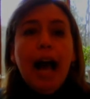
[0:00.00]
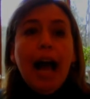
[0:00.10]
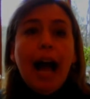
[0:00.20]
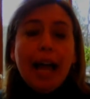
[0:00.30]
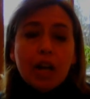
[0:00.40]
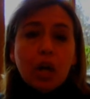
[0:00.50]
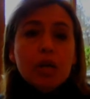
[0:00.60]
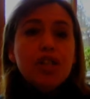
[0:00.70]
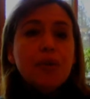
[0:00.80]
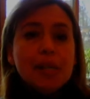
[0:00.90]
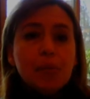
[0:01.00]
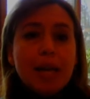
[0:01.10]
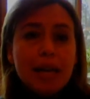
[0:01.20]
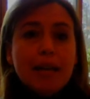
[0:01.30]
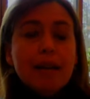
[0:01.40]
I encourage you as
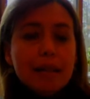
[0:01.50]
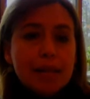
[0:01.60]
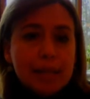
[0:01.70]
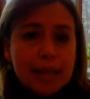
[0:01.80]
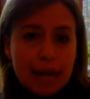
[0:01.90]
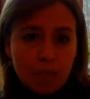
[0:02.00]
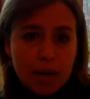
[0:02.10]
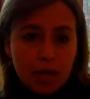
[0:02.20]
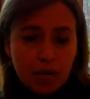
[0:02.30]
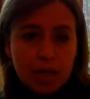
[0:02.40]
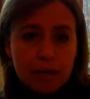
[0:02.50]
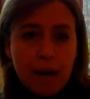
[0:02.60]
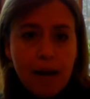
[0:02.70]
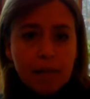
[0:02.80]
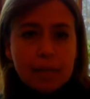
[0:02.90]
we end this 8-week journey to
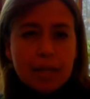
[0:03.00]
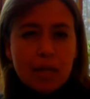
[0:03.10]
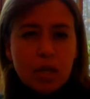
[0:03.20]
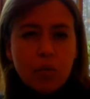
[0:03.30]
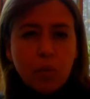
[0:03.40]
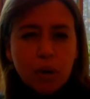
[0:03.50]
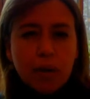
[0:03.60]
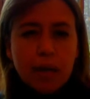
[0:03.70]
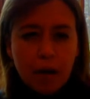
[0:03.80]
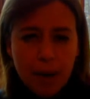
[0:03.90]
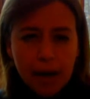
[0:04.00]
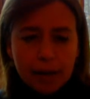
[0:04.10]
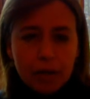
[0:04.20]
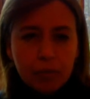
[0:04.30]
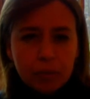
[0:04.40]
balance that you really go
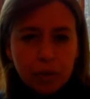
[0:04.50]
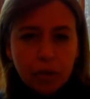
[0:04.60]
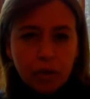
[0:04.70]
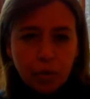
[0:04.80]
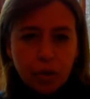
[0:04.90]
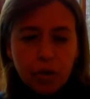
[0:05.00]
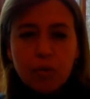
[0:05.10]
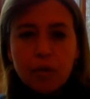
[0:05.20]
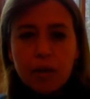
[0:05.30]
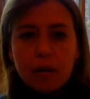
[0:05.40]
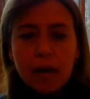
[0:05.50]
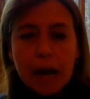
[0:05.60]
back and you look through the